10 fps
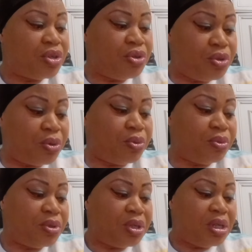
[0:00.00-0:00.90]
No,
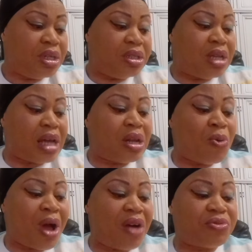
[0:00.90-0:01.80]
that they
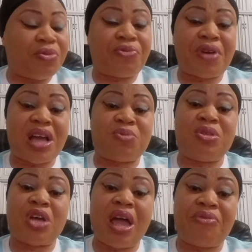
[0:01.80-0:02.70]
will have to fight
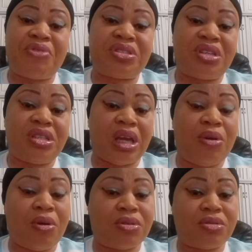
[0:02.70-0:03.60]
with everything they
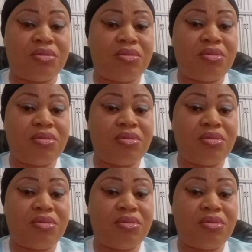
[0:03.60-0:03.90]
got